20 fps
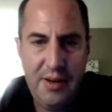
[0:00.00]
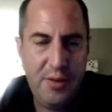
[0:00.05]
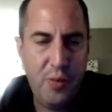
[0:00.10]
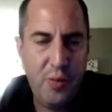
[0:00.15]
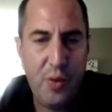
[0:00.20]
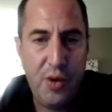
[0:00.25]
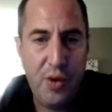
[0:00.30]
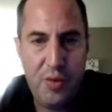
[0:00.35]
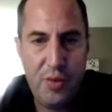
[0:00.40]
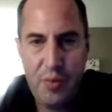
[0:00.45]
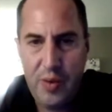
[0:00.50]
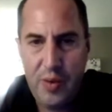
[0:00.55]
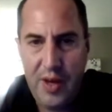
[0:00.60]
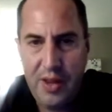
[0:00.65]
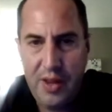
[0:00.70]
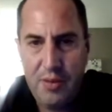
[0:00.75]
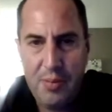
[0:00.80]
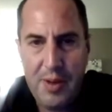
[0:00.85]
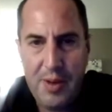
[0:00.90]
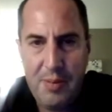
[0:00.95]
It's worth what
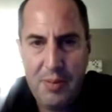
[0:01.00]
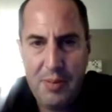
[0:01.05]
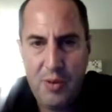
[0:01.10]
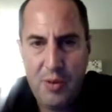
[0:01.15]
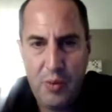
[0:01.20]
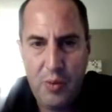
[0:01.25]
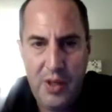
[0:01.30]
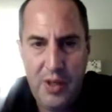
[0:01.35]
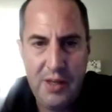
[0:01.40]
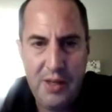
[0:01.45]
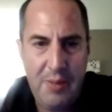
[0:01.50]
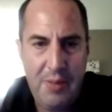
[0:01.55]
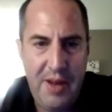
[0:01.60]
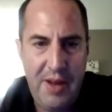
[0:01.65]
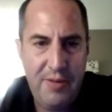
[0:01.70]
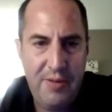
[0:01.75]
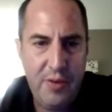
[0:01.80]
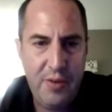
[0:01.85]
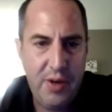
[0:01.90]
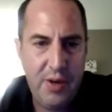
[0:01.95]
other people are willing to
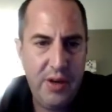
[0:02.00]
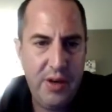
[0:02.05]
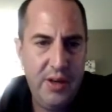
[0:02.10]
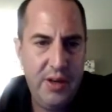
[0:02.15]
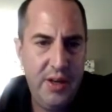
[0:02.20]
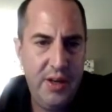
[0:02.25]
pay for it.